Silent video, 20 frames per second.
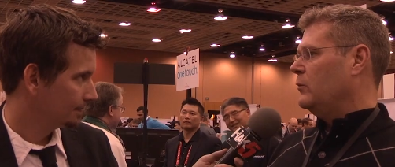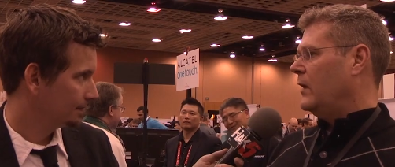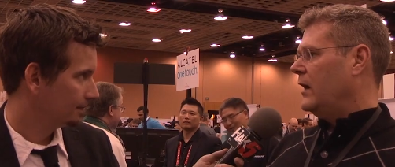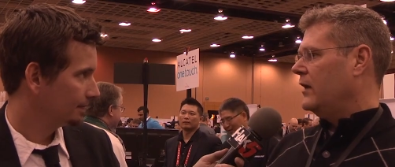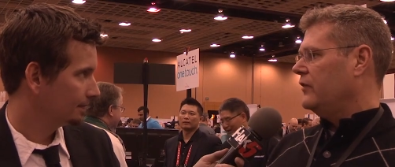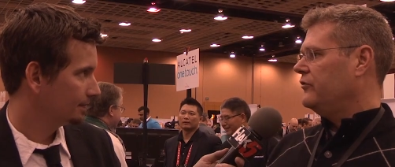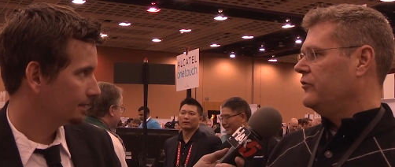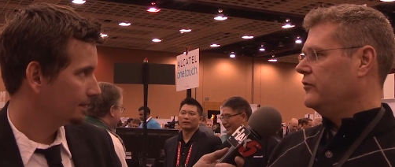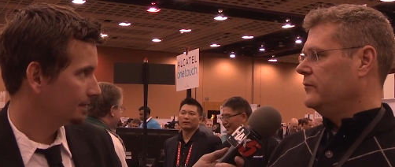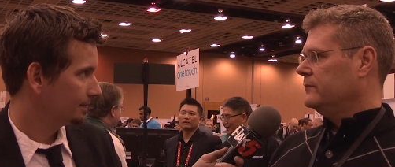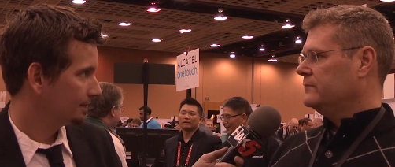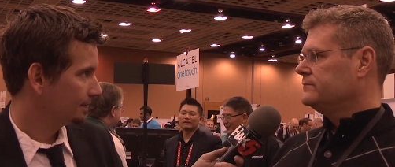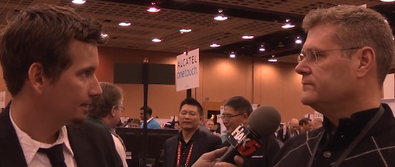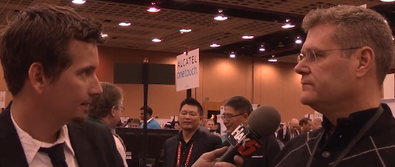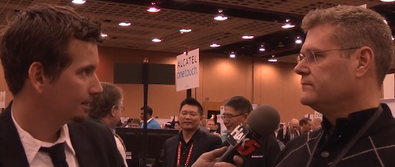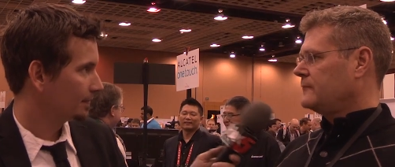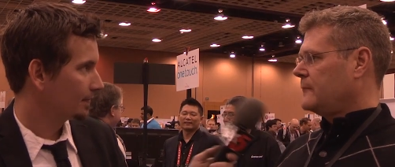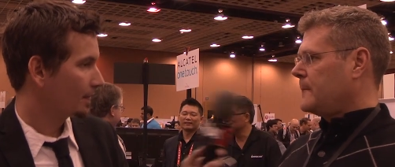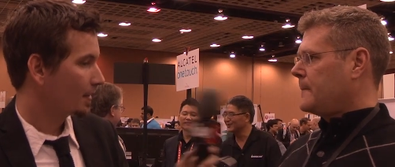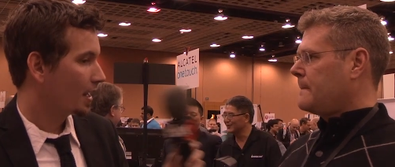Speaker 1: watts.
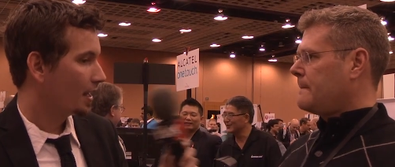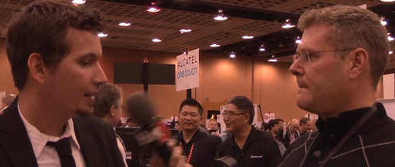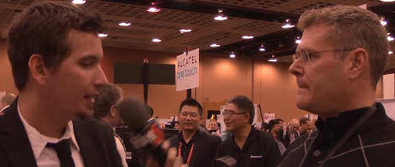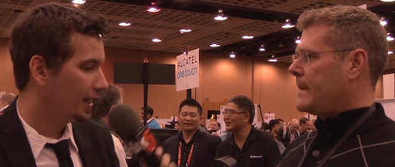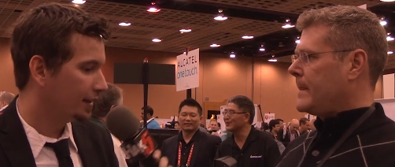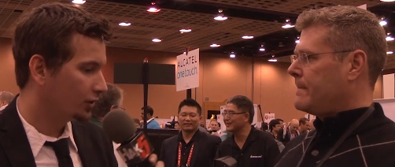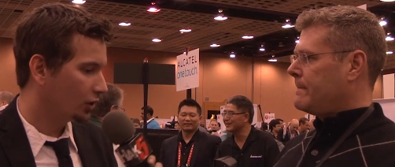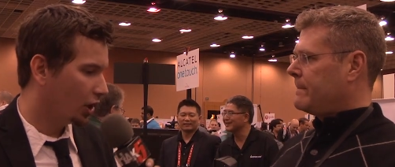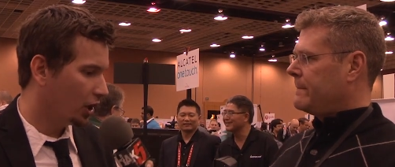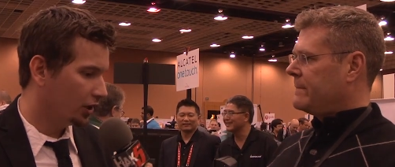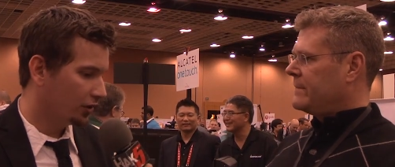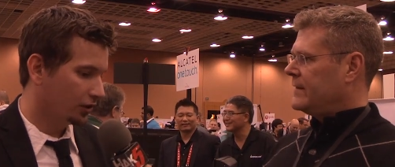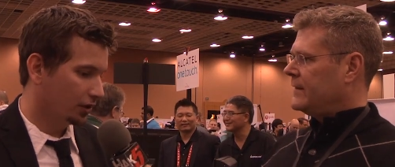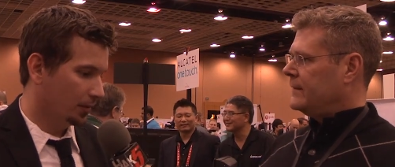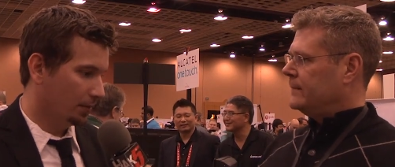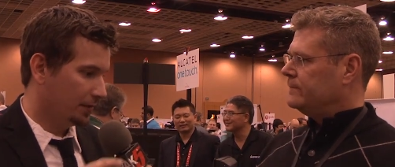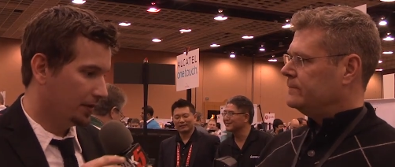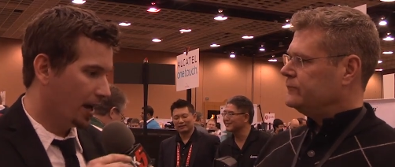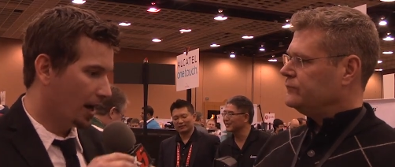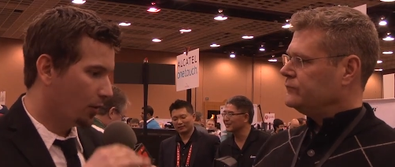
Speaker 2: That's
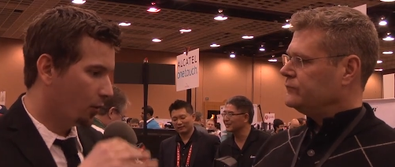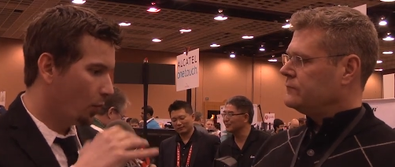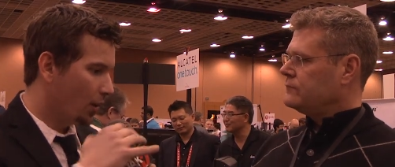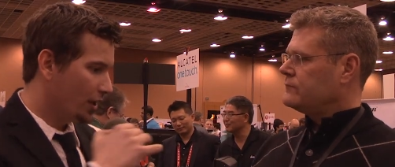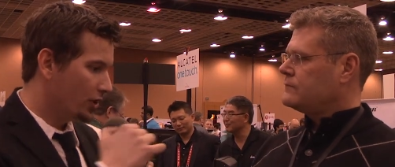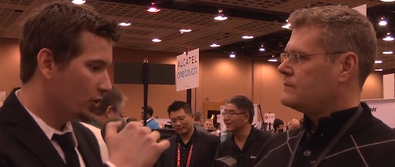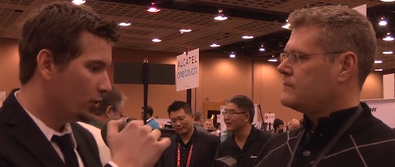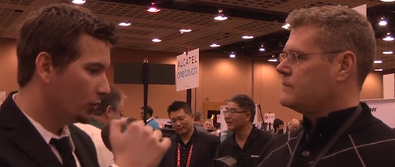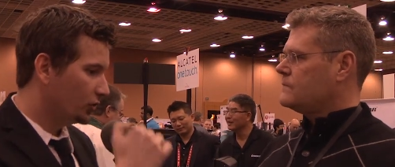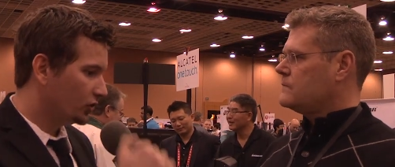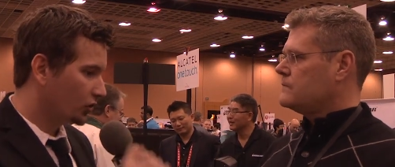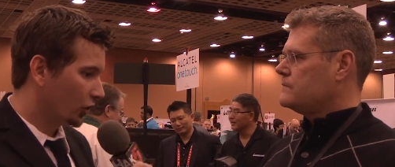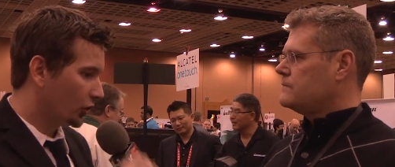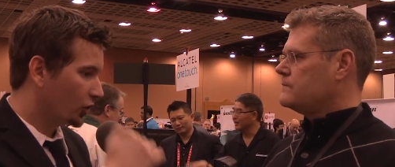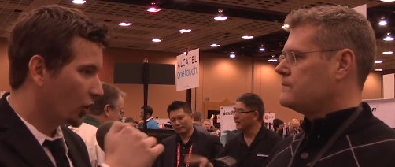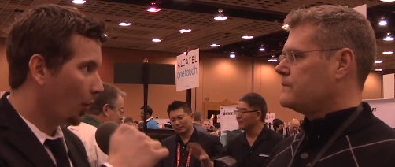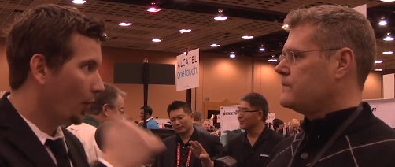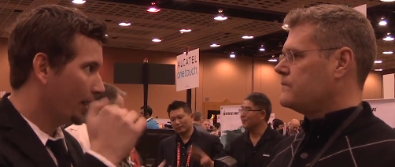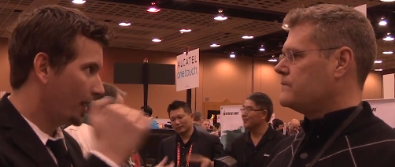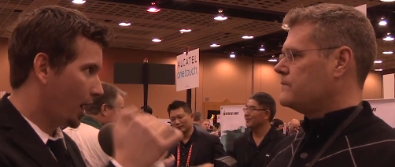awesome. Now, when you start
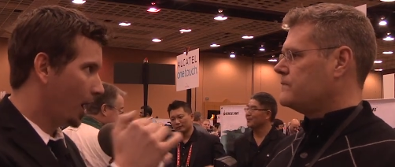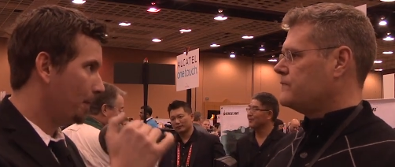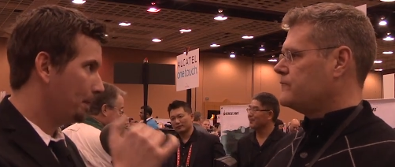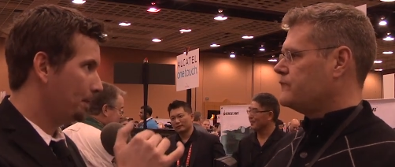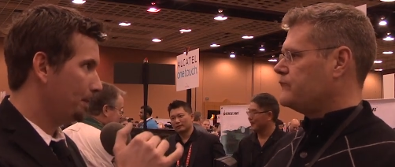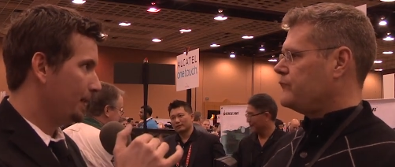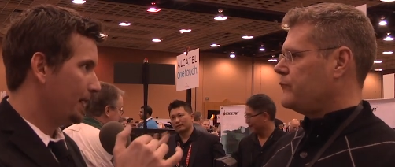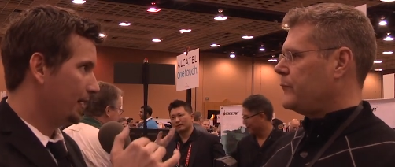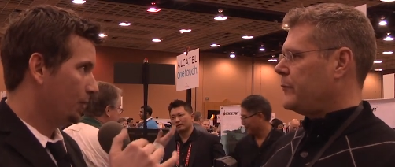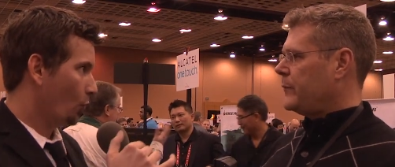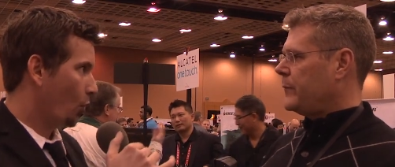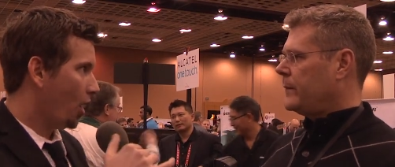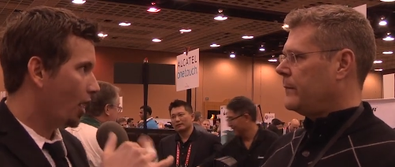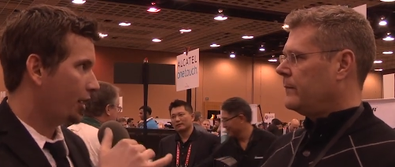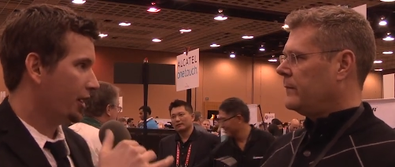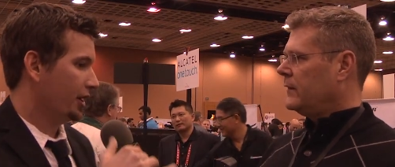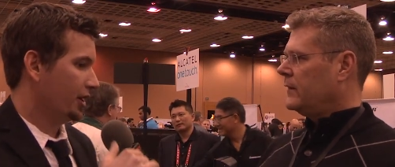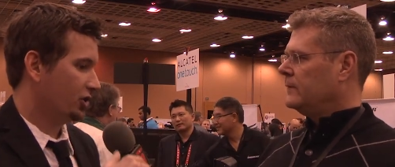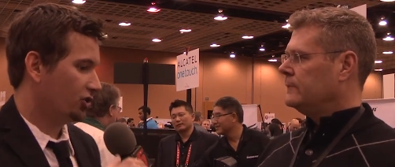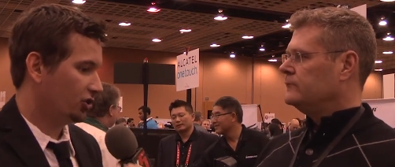going up in
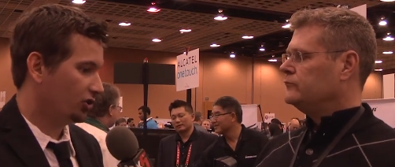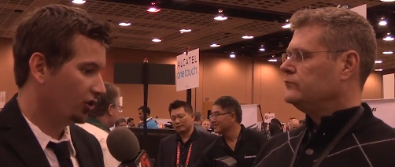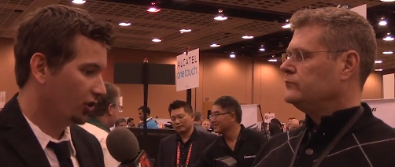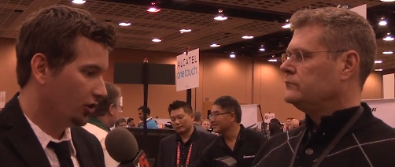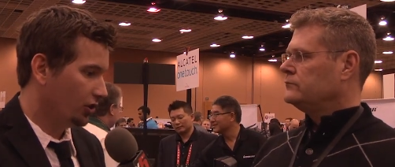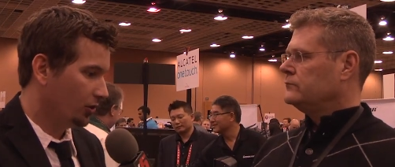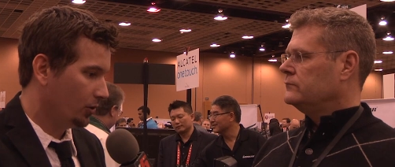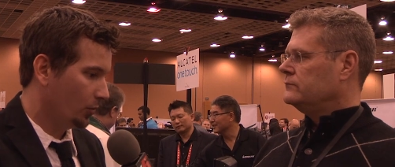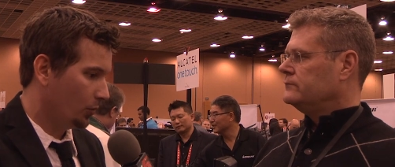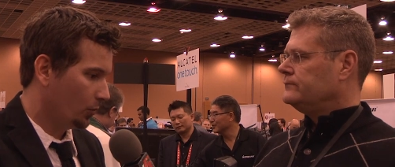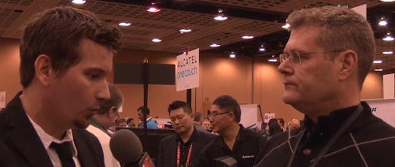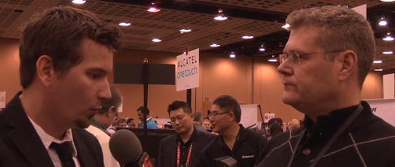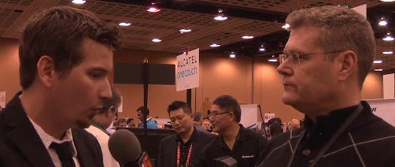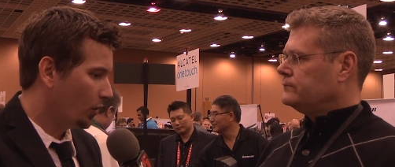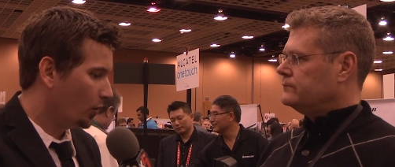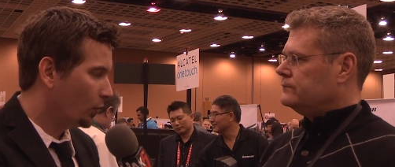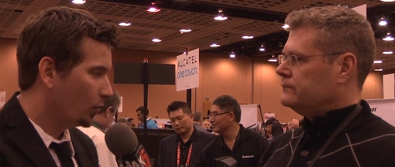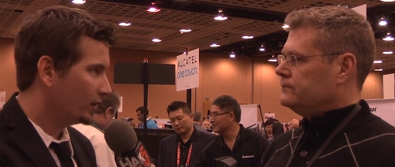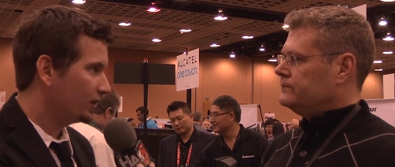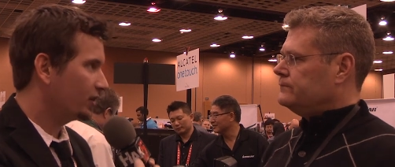wattage, do you
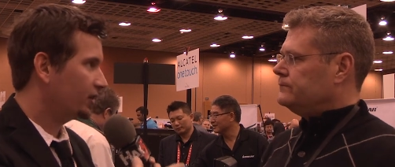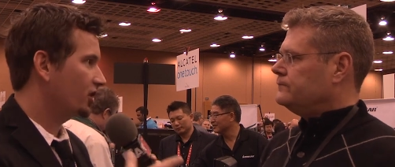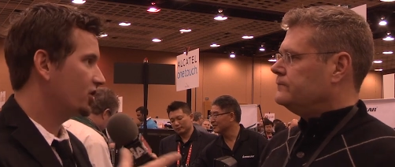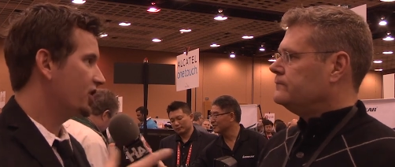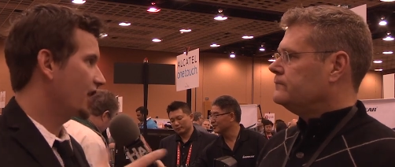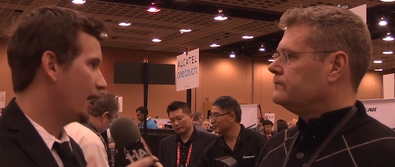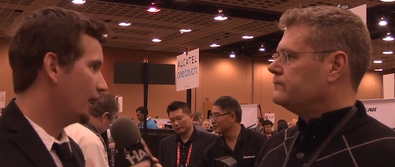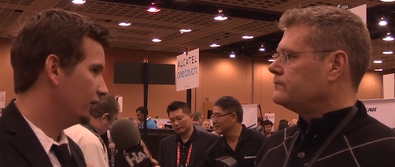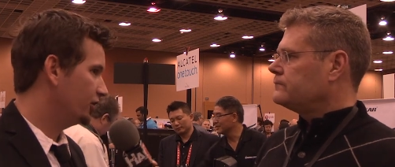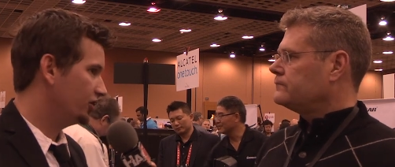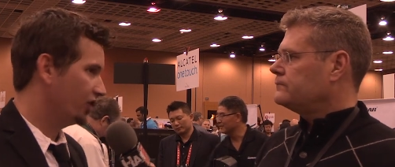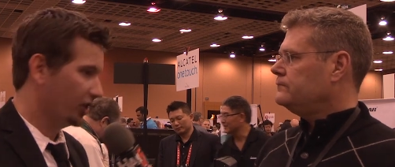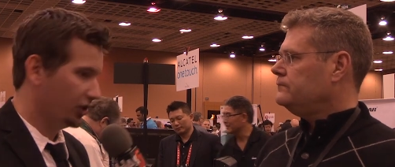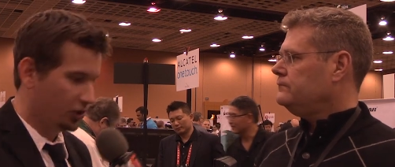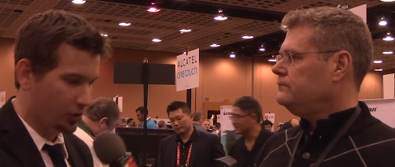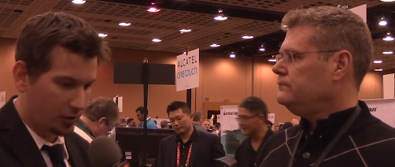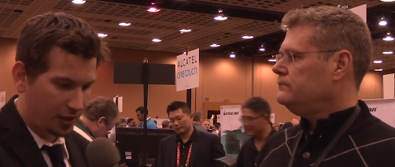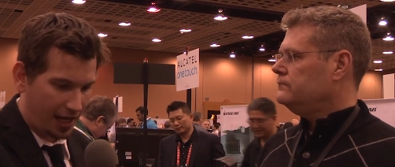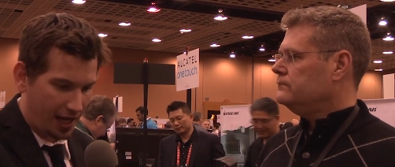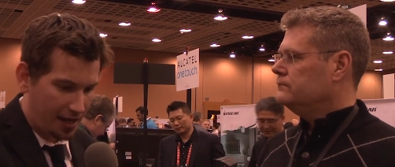what, what's the challenge there? Do
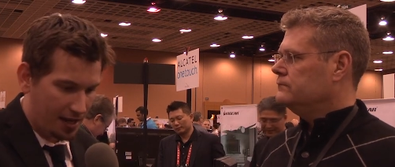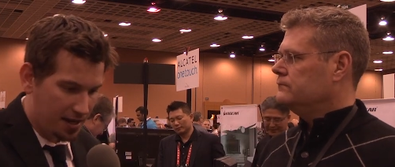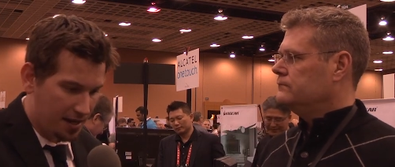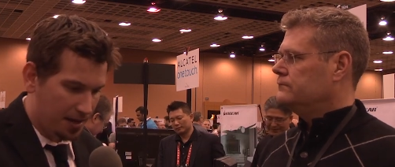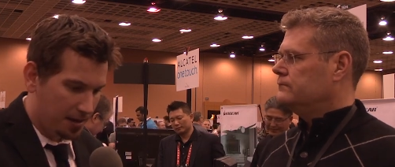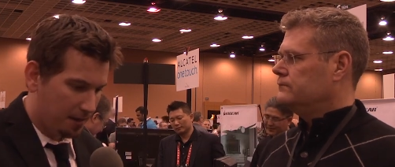you get